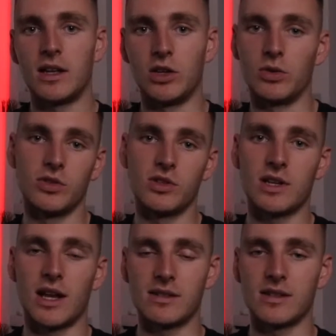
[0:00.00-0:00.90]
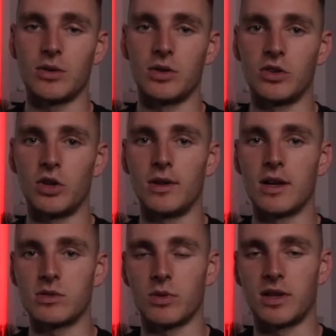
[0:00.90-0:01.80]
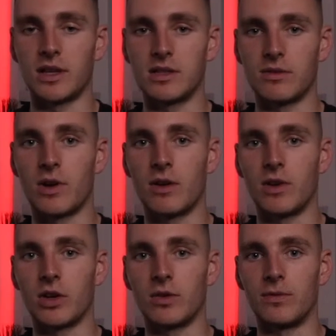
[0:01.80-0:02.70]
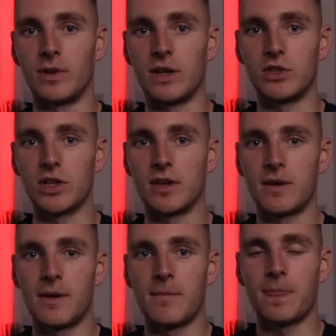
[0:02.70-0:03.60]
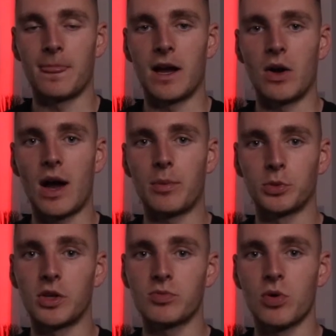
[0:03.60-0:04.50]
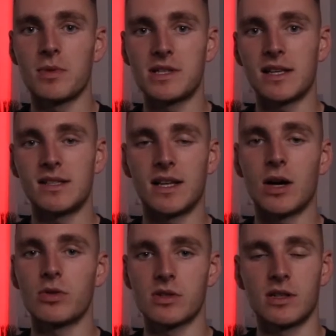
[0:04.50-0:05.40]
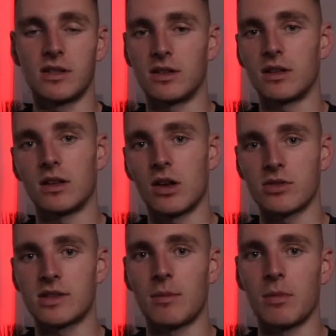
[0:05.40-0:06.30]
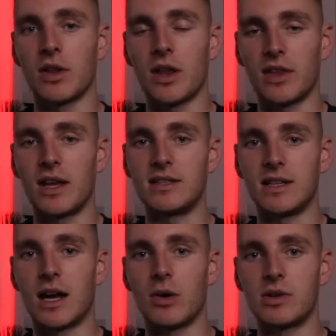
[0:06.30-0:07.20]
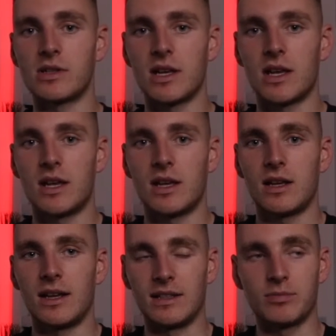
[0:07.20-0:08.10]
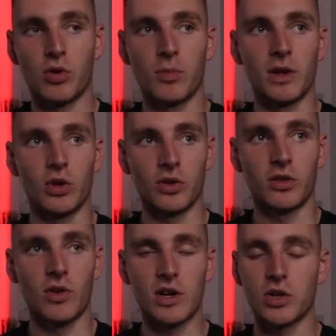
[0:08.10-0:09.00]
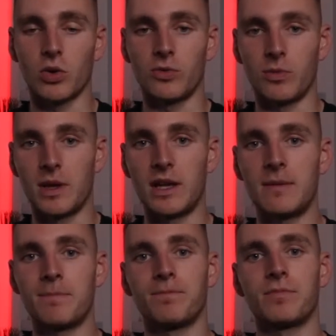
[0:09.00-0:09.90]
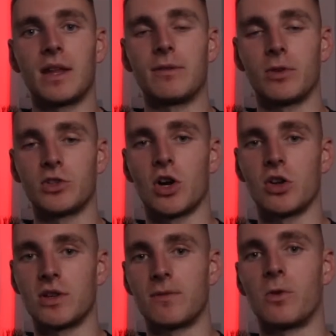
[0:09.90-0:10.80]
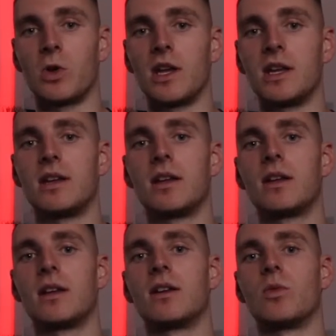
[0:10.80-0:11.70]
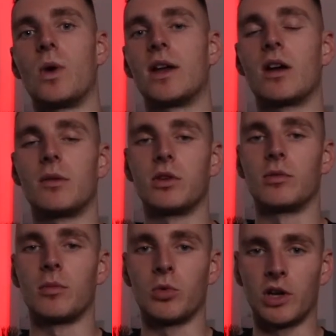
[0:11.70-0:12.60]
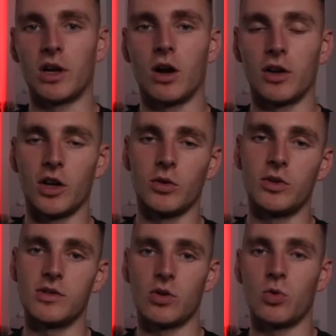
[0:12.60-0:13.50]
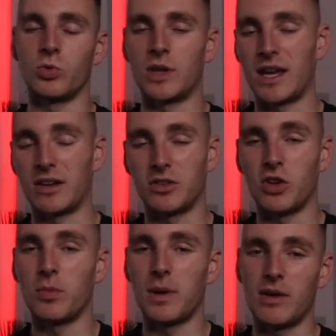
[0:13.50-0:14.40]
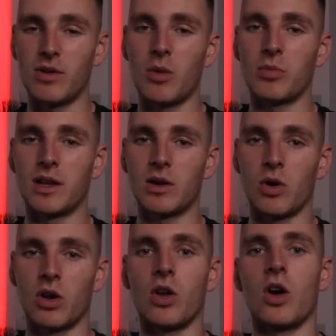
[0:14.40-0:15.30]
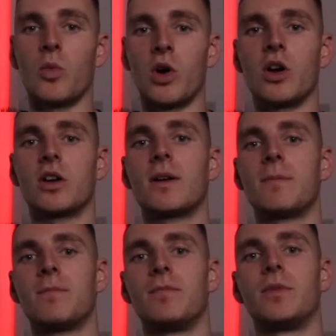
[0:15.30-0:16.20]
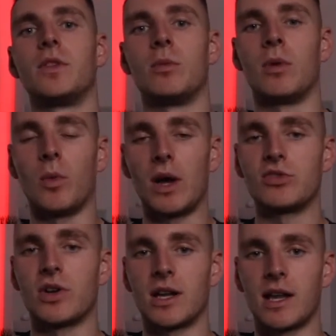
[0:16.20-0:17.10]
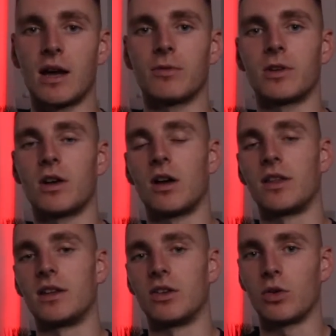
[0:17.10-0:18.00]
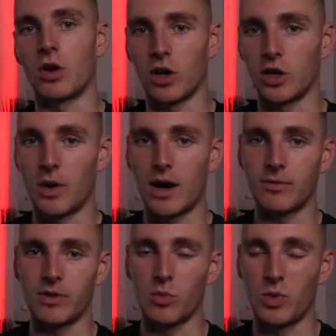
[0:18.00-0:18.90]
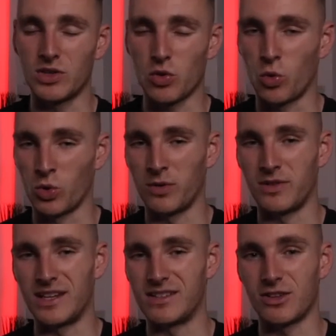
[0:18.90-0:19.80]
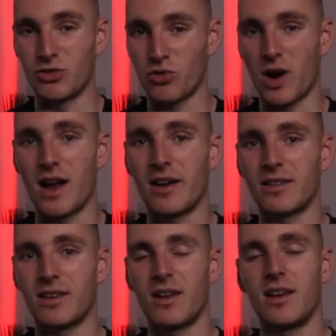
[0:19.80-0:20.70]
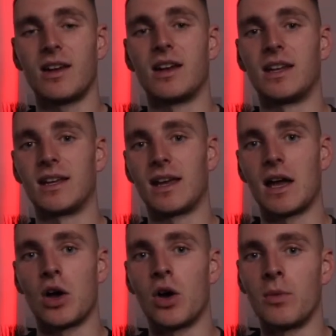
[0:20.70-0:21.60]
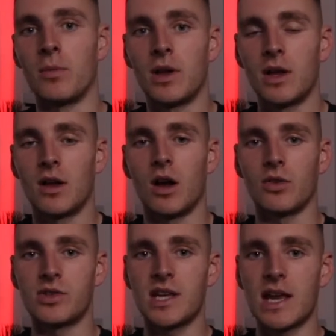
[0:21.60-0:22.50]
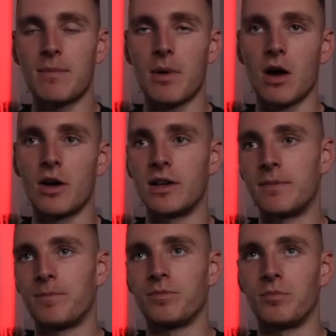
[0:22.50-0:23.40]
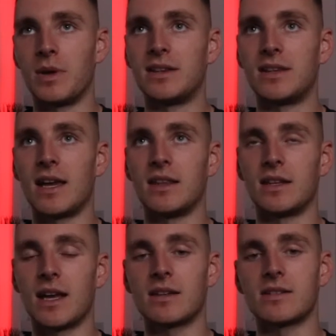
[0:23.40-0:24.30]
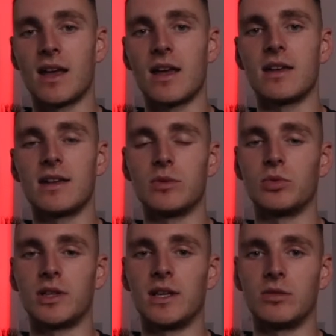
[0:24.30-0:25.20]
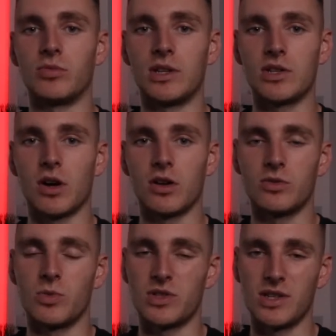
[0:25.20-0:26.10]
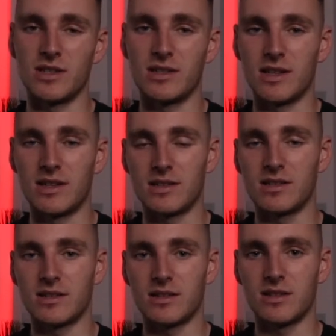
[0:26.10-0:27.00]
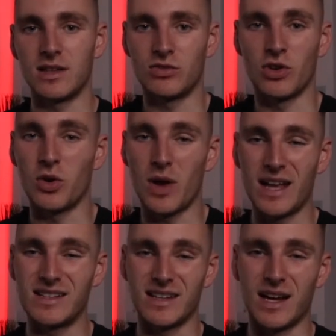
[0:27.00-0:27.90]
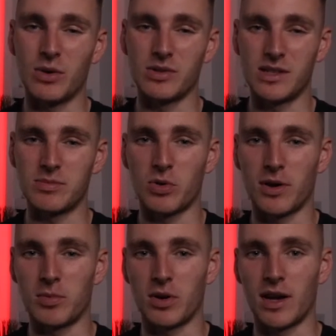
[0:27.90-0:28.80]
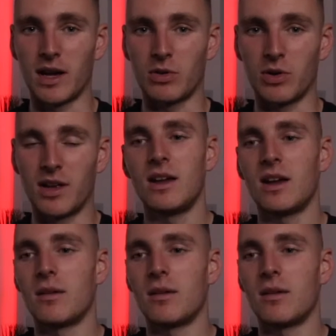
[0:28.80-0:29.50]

You can just glance down and do that. So I think it's a very, very good feature. Now, Apple does promise 18 hours, and I'll stand by that. The 18 hours is probably on the threshold for me. If I charge it fully, wake up, do my morning cardio, use it all day, and I do play around with it quite a lot at work. Do my weight training after, I then do cardio after, which all of these are tracked, and then get home. I'd say by midday the next day, it would need a recharge, which is true. 18 hours is pretty accurate.